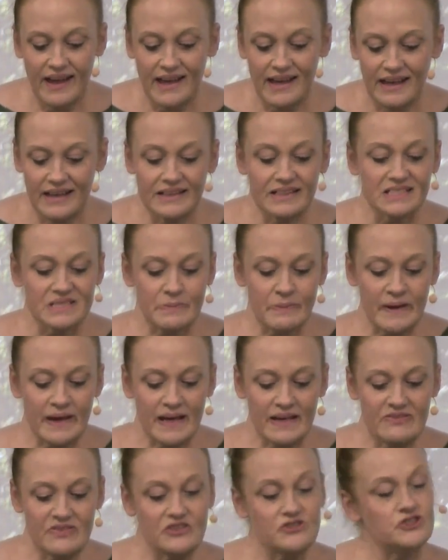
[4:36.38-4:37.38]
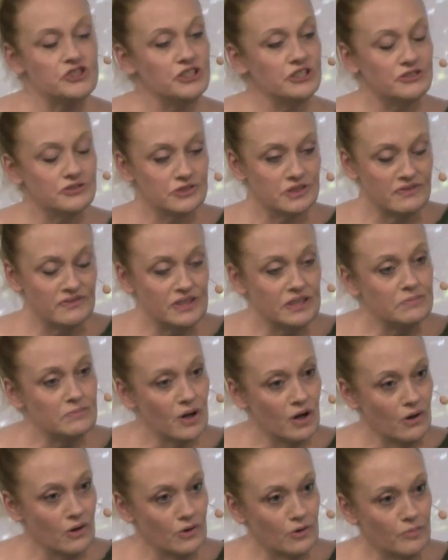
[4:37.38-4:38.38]
He explained that she had driven him
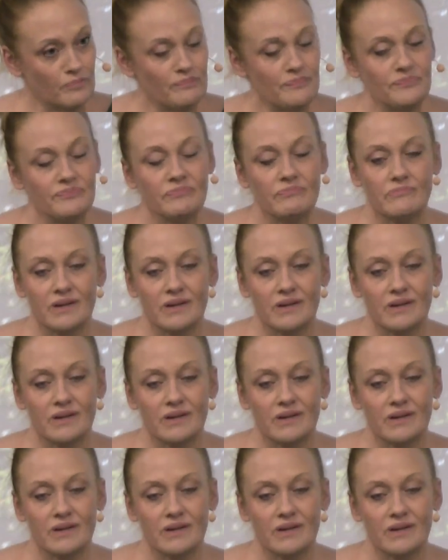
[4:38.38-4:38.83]
home.